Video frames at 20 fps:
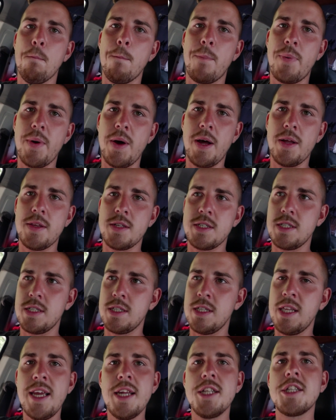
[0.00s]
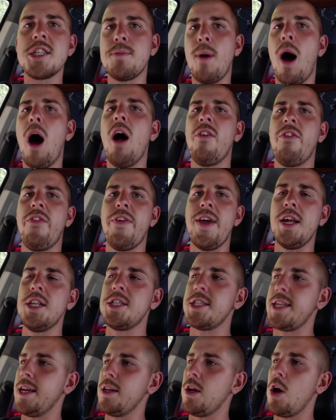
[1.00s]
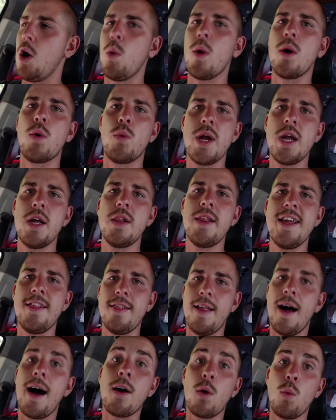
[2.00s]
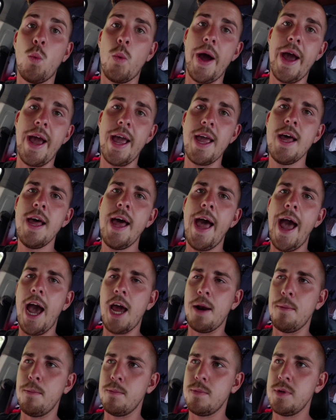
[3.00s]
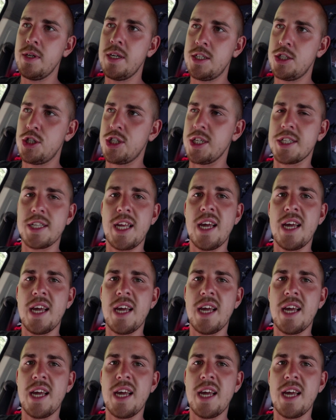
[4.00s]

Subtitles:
but these small things can go a really long way and just